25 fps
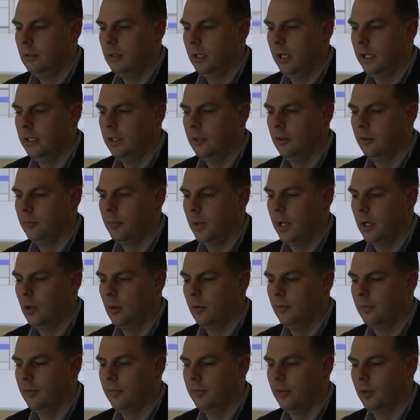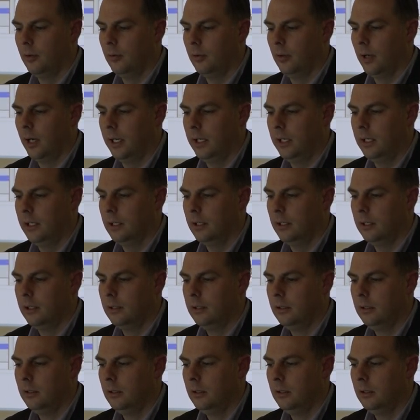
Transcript: and here's my overvote right here.